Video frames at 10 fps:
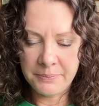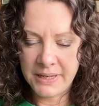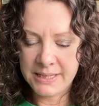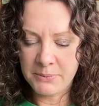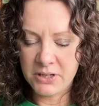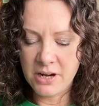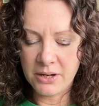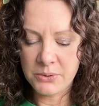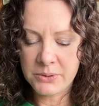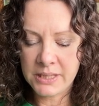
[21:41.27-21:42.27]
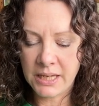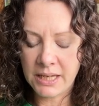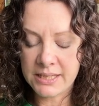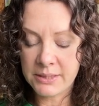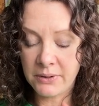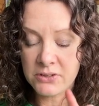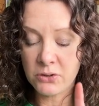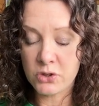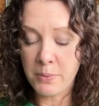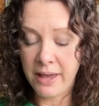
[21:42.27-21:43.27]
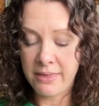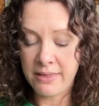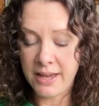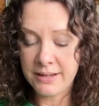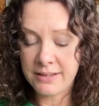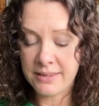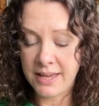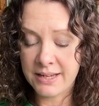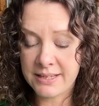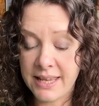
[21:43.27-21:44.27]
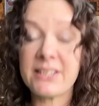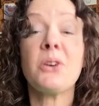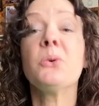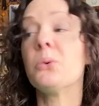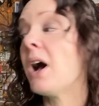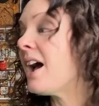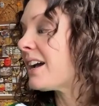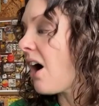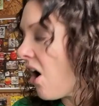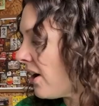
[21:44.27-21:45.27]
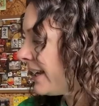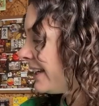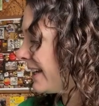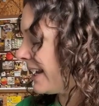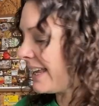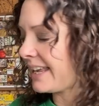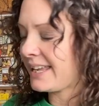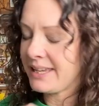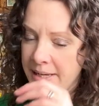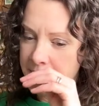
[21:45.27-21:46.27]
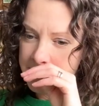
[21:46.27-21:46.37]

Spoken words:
Here's my notes here. So I've told you about that. Oh, Kindly.